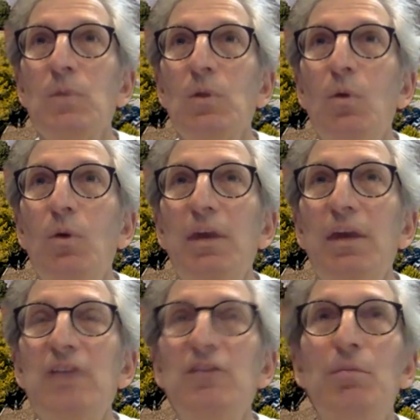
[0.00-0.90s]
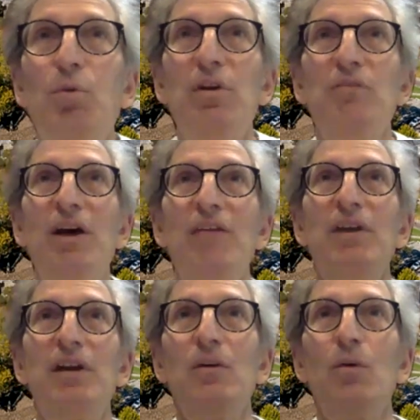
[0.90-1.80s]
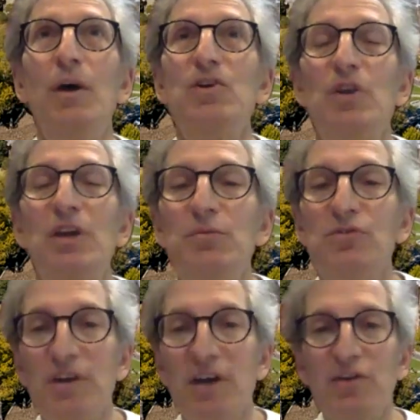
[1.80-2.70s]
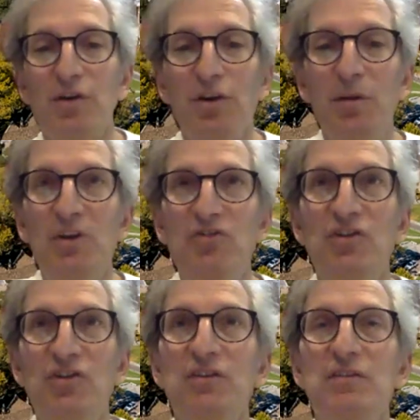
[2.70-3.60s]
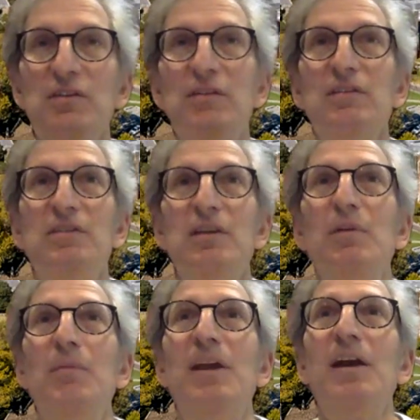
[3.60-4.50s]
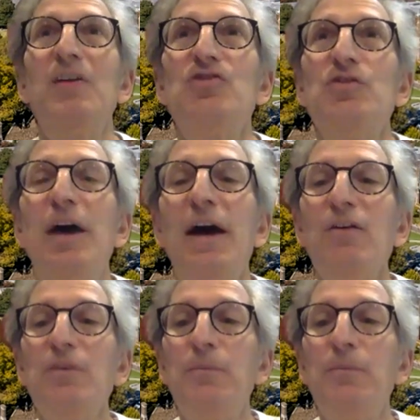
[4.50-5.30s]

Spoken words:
when they get to the point of having wet dreams or nocturnal emissions, that the semen may not shoot out.